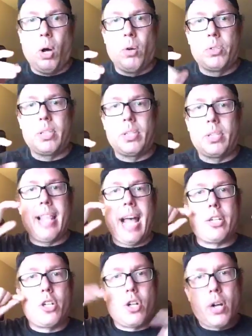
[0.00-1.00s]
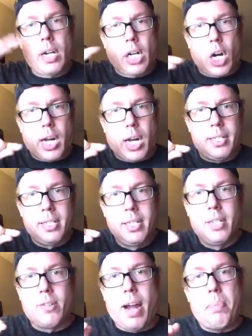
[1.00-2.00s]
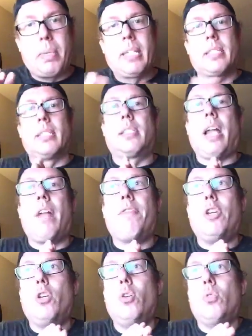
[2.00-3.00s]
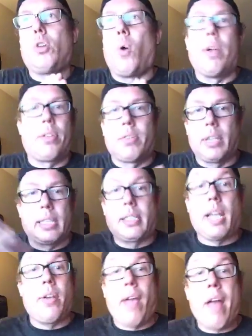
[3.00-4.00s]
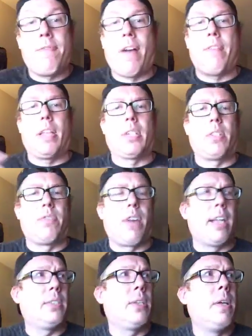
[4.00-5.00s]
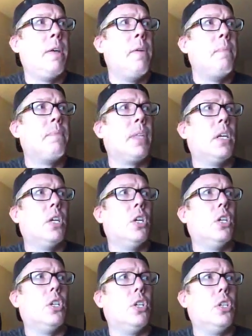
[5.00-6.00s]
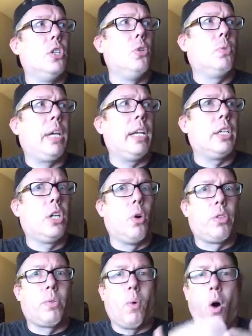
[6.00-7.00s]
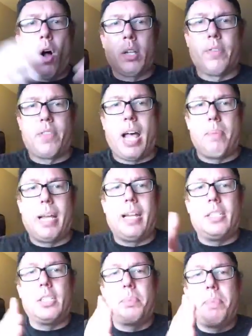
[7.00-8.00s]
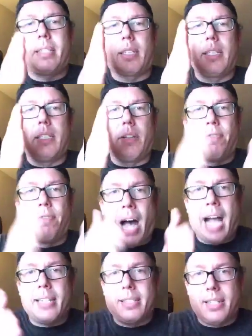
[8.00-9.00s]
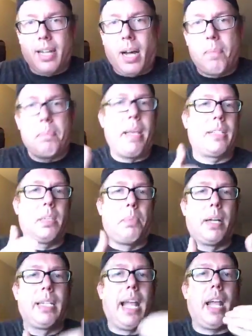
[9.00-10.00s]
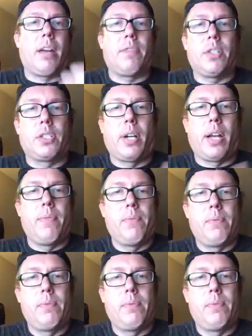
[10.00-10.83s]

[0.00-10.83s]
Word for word: posts, and that's triggering, right? Because instead of you going through, let's say you had 5,000 friends, you can go through all of them and it just basically divides it up based upon the anniversary.